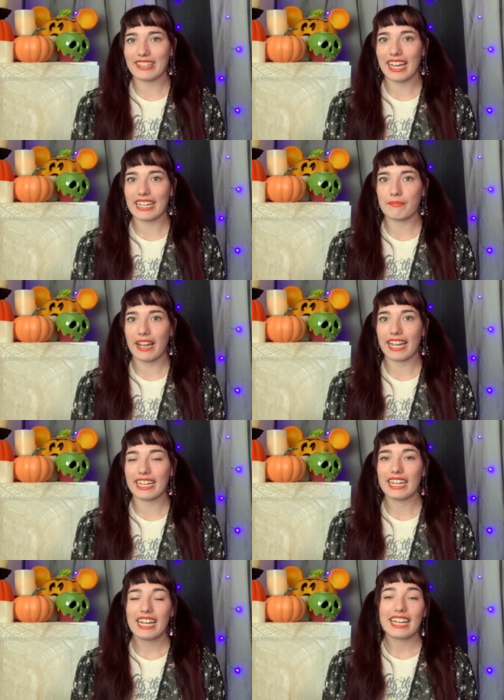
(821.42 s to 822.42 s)
like my
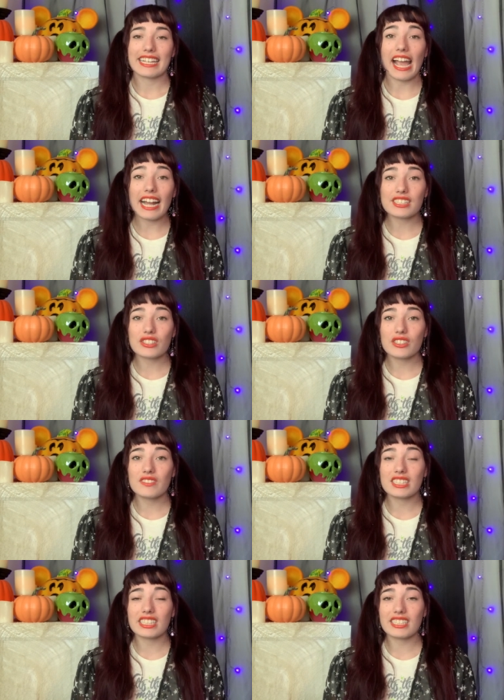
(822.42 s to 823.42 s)
castle of
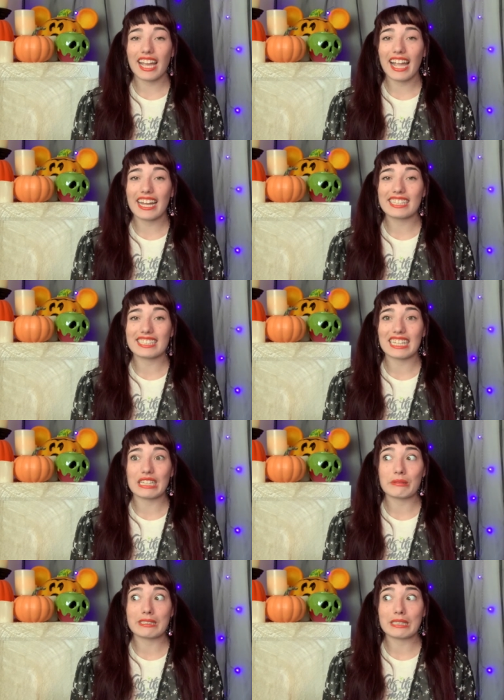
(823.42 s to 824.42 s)
Disneyland is
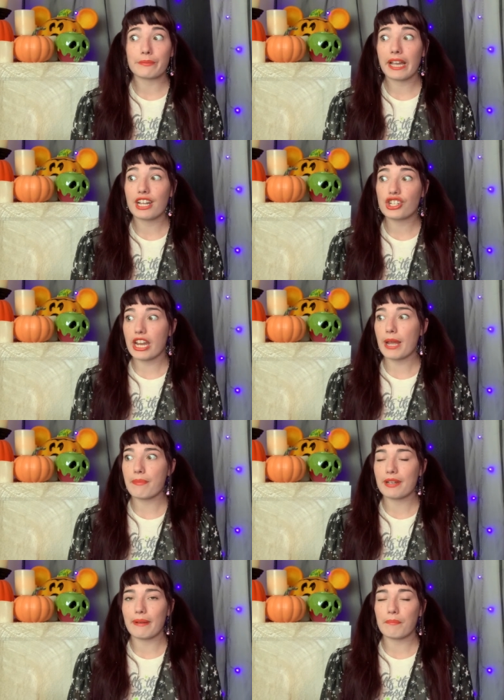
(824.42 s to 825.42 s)
like really in bad shape,
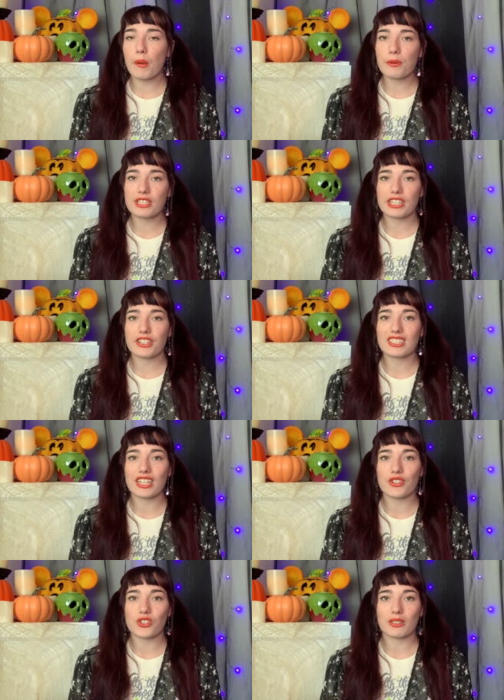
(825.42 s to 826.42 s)
and my bumper stickers I
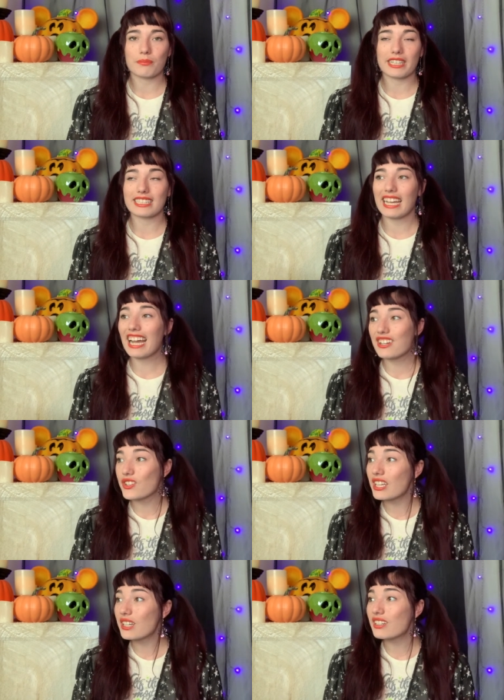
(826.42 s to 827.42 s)
usually replace in
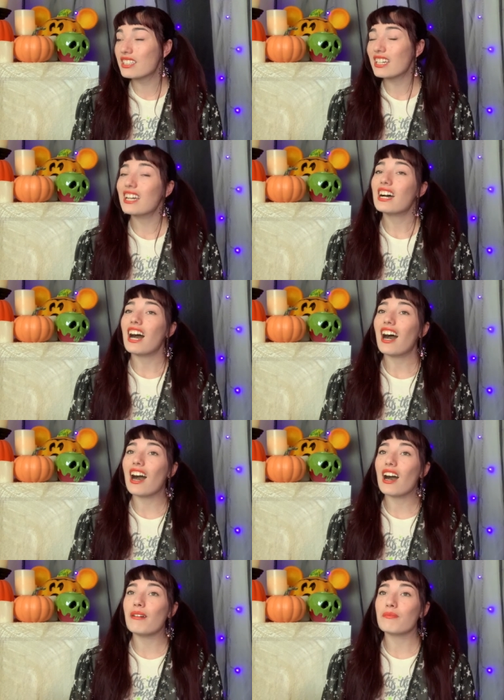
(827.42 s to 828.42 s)
Ashland
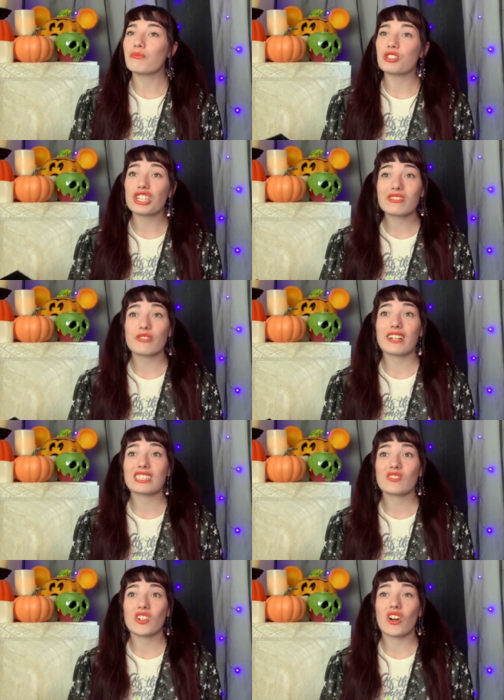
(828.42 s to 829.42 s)
um, from the Shakespeare
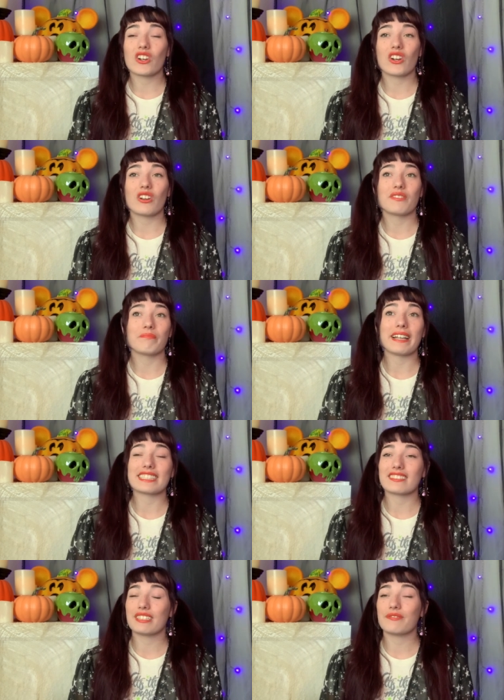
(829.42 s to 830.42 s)
Festival are
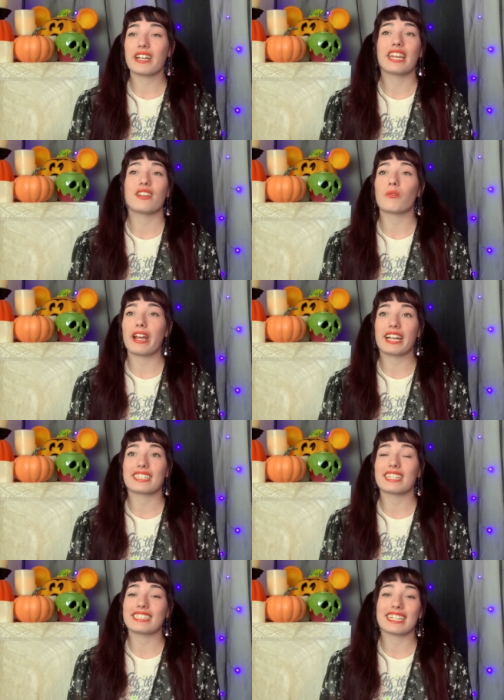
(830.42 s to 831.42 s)
basically faded away
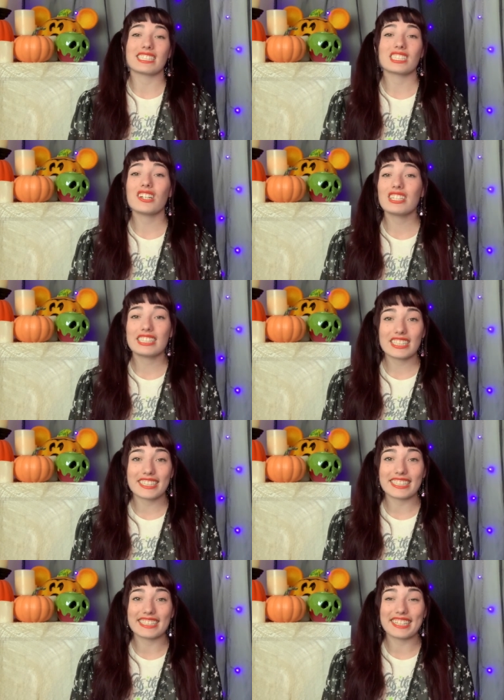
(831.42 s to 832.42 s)
because I didn't get to go this year because